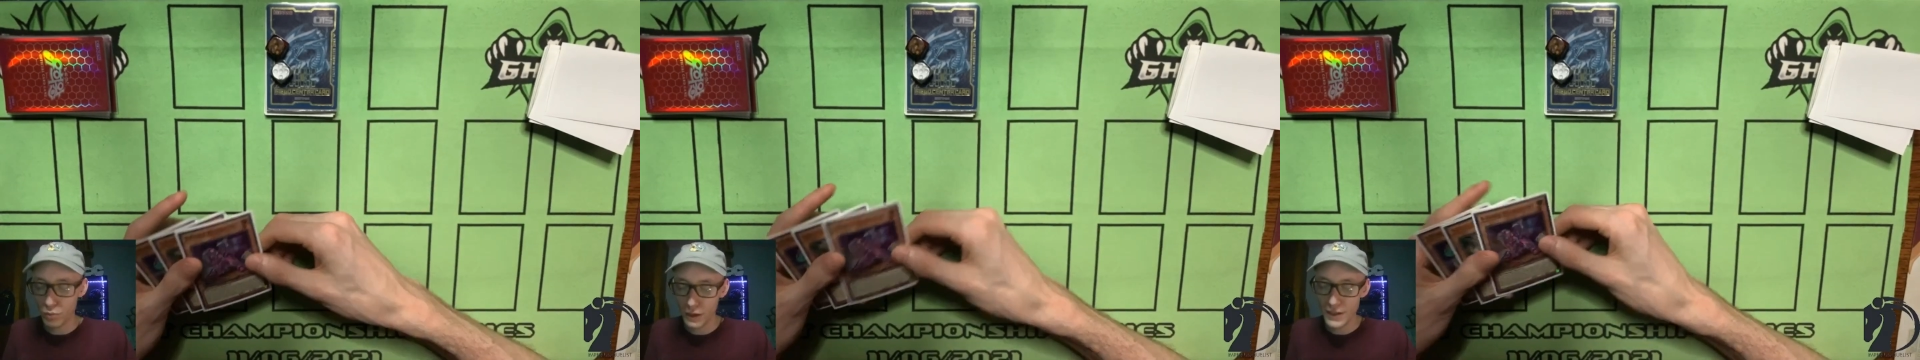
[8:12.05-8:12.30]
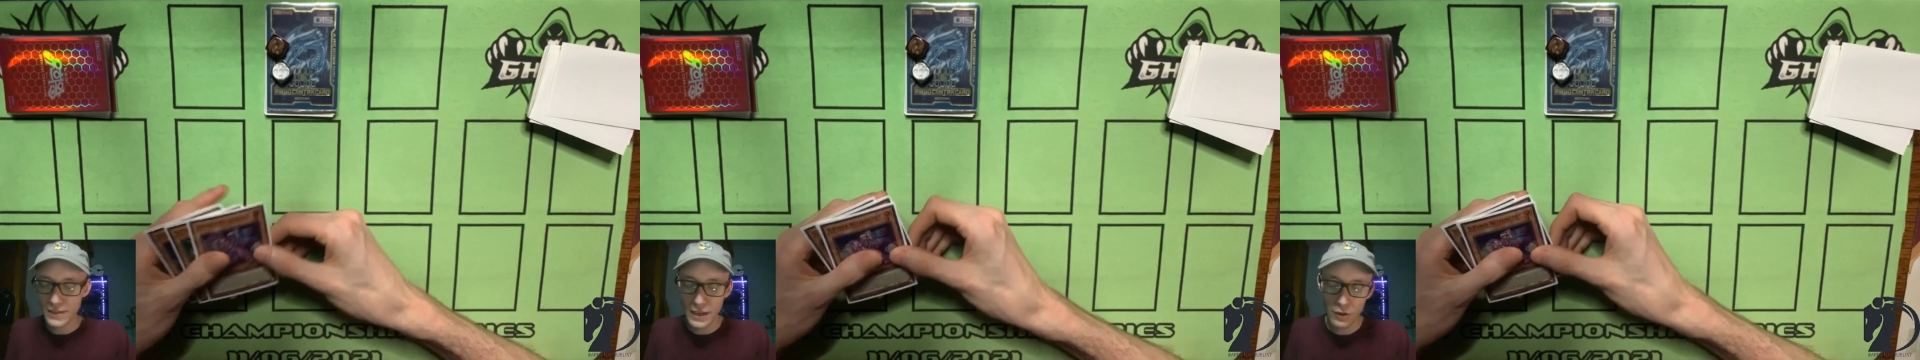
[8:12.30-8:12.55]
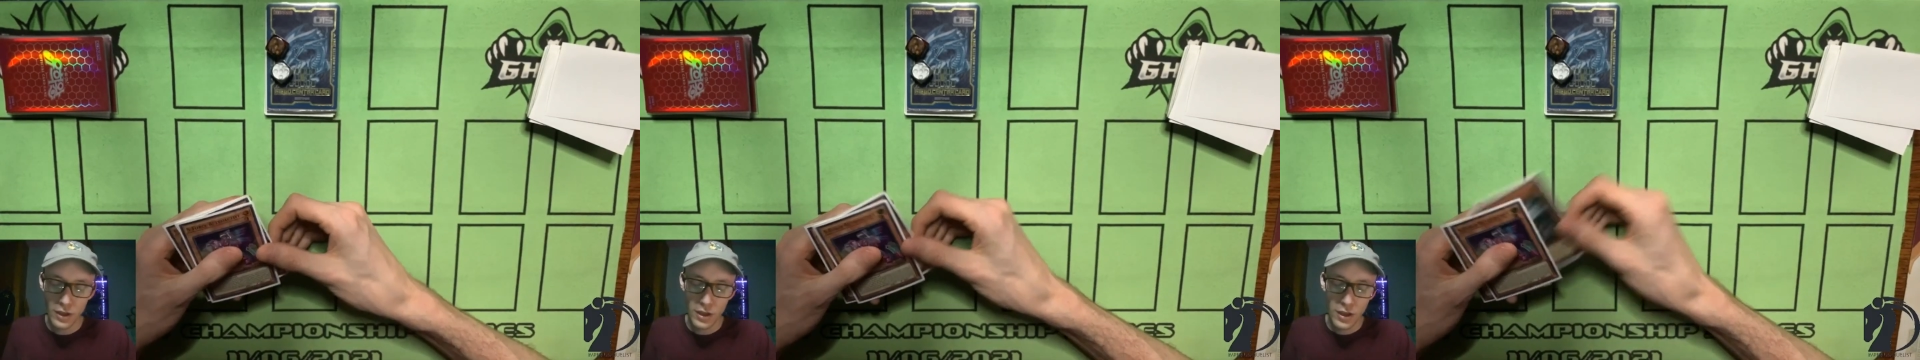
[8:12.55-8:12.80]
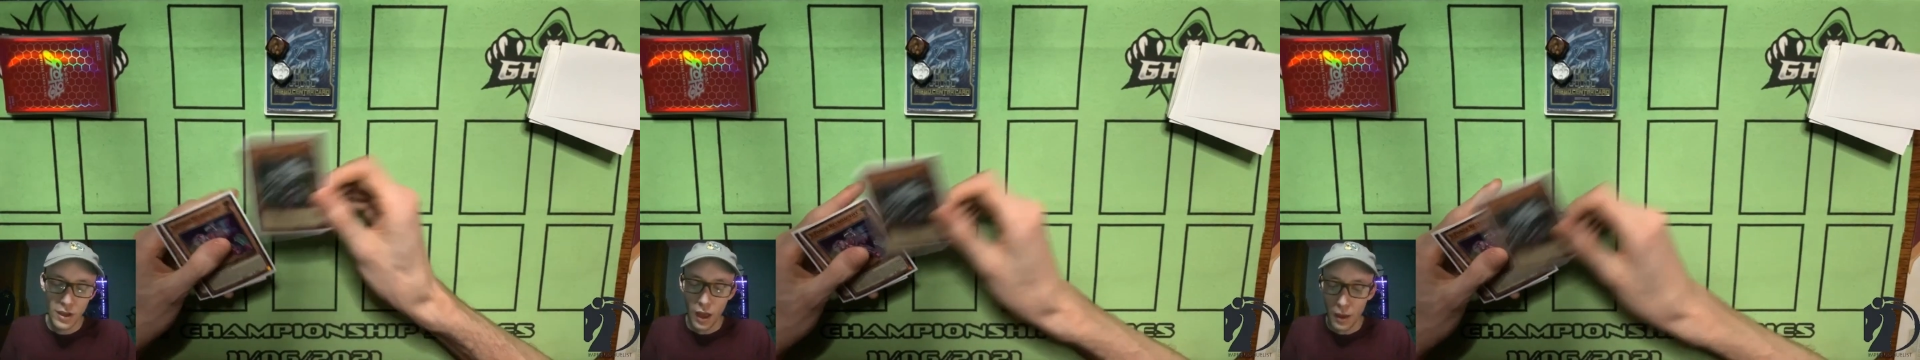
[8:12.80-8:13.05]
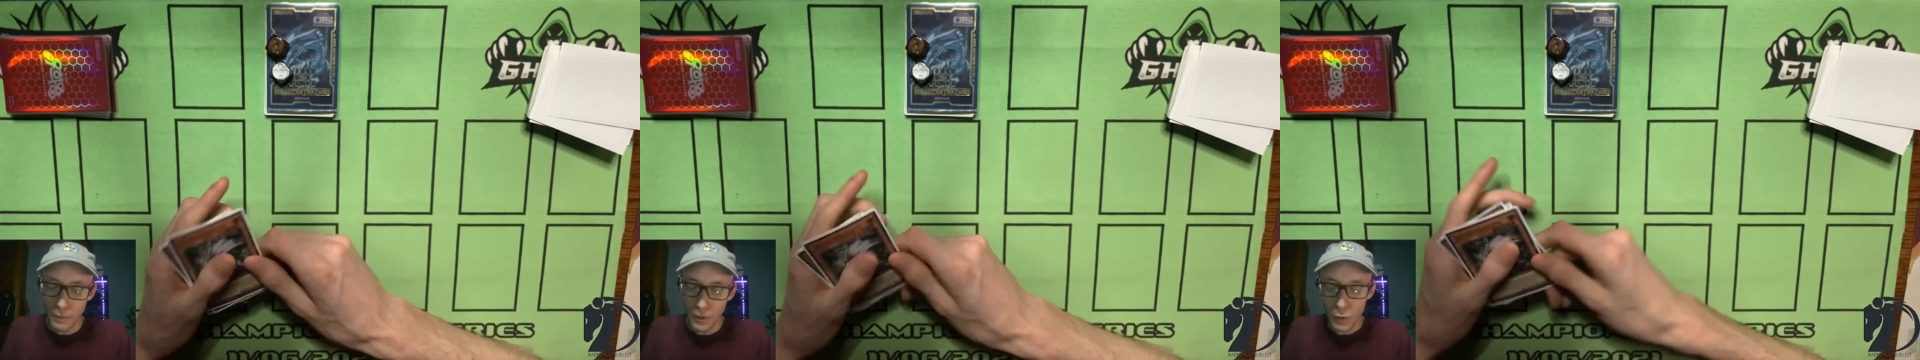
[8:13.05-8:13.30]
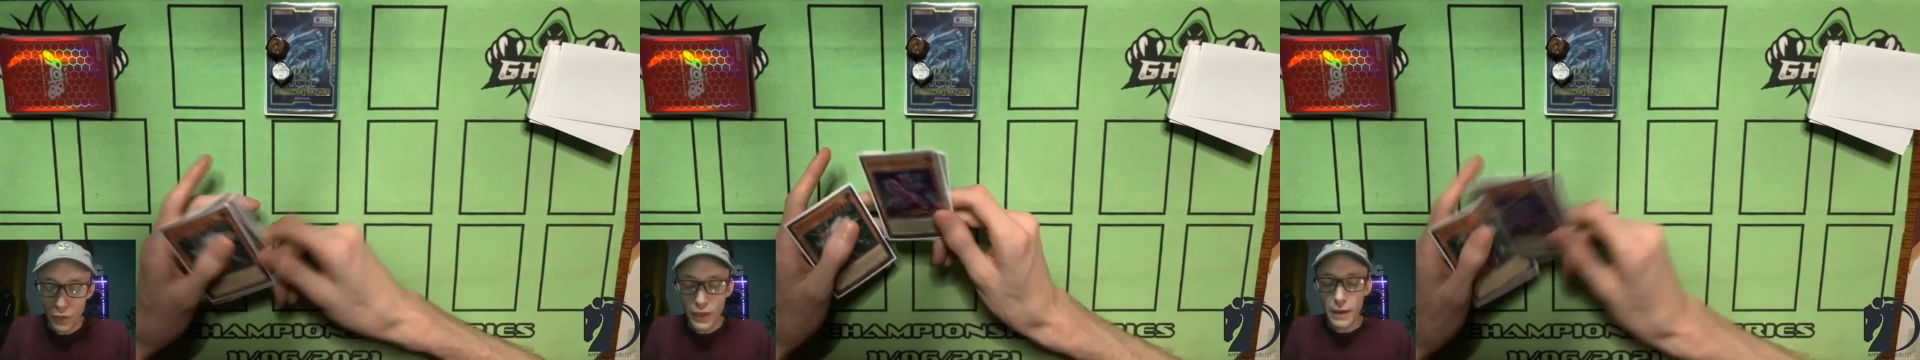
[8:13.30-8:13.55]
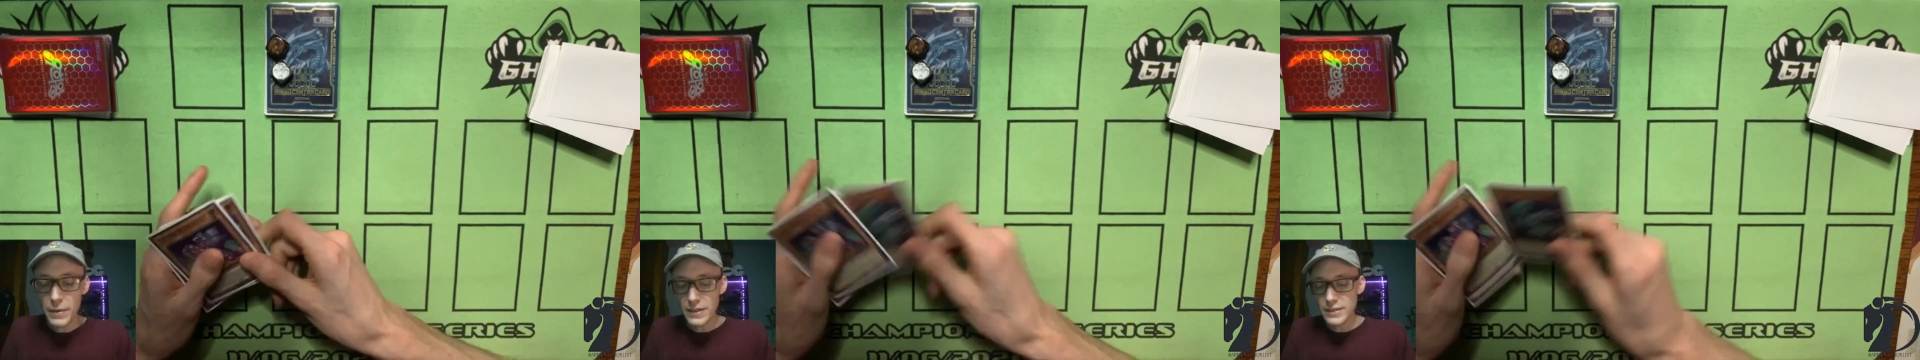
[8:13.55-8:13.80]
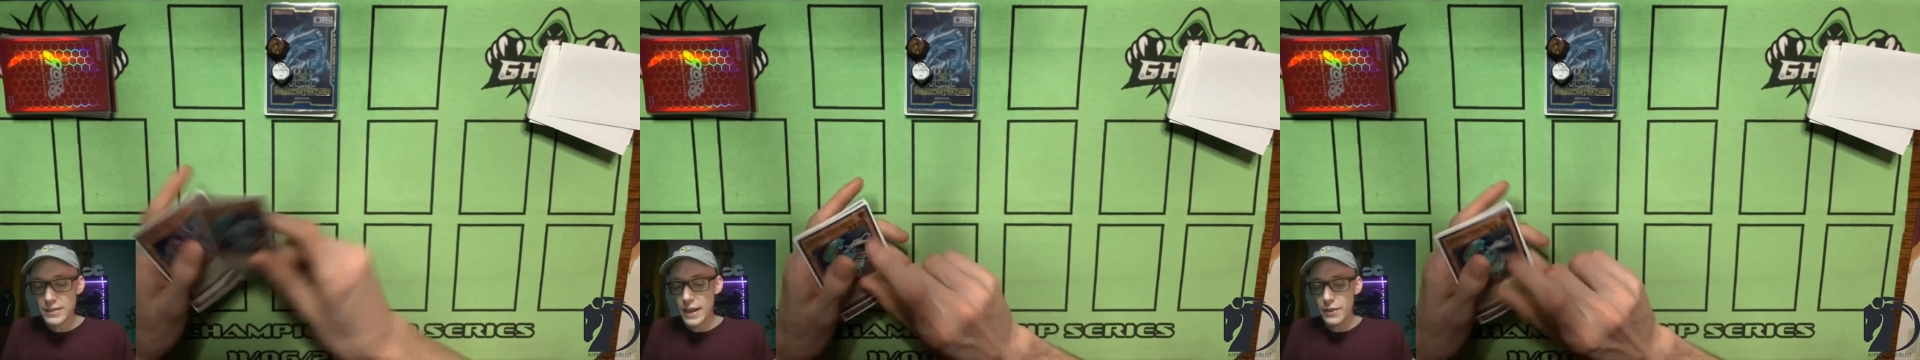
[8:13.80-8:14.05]
plays out. But with that
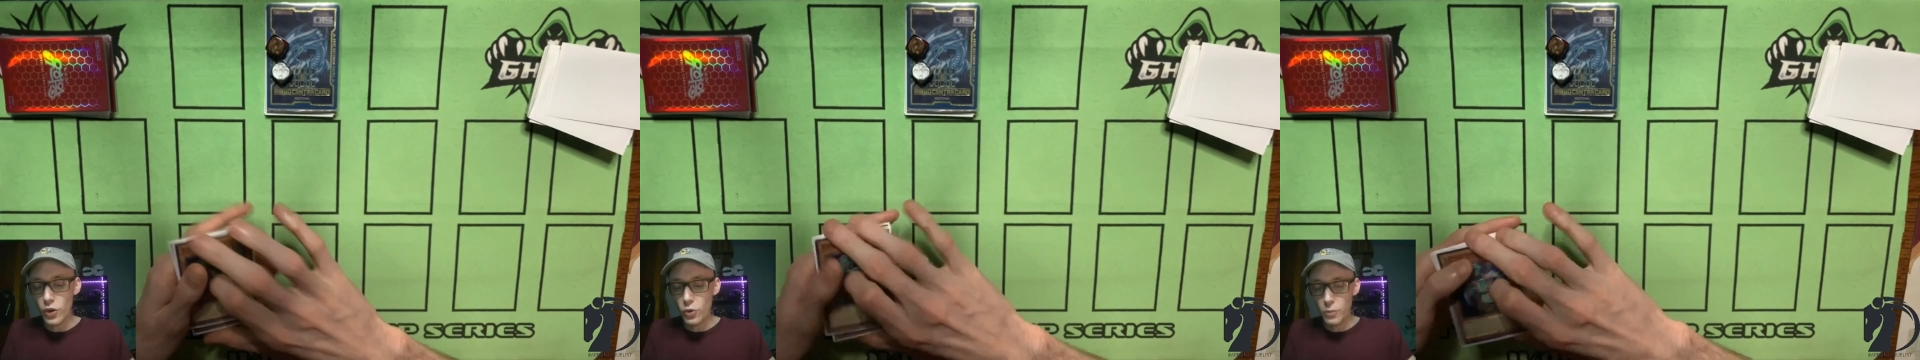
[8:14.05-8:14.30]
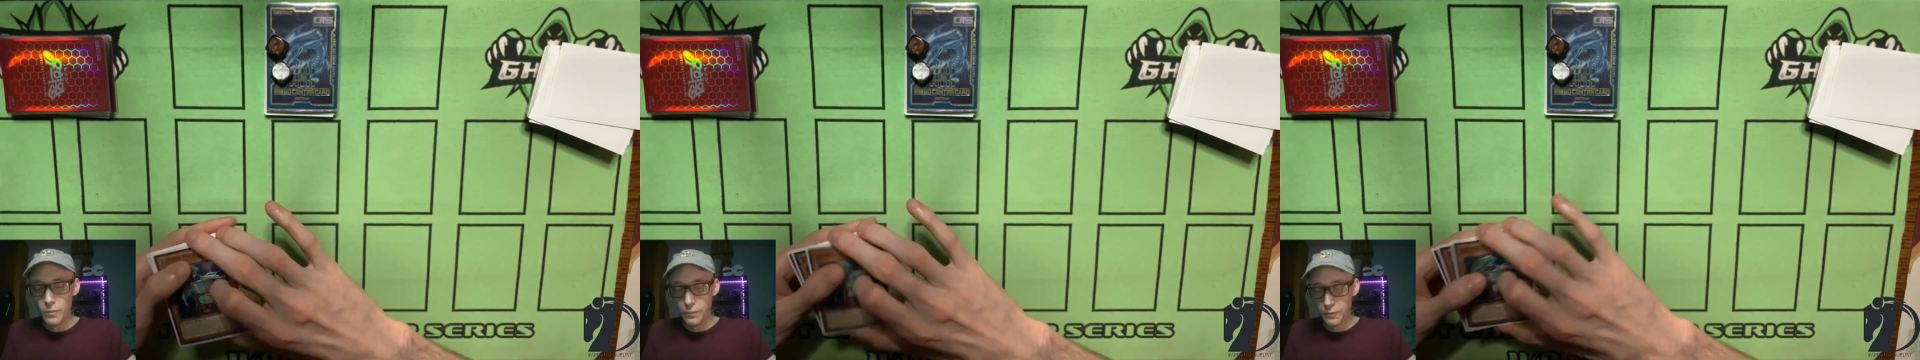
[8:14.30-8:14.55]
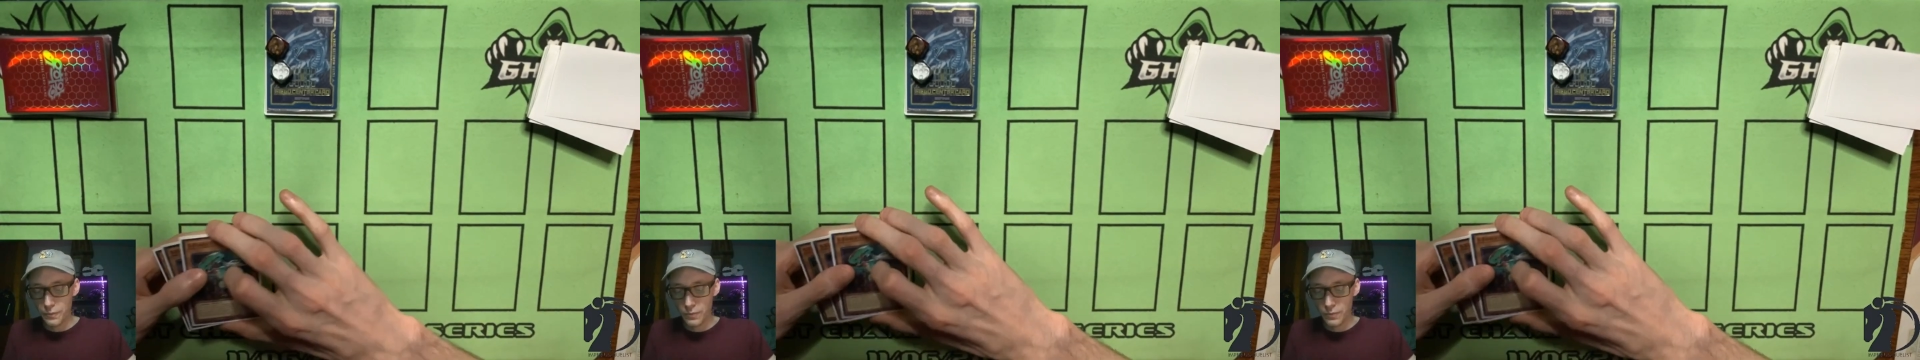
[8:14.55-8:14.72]
being said, though,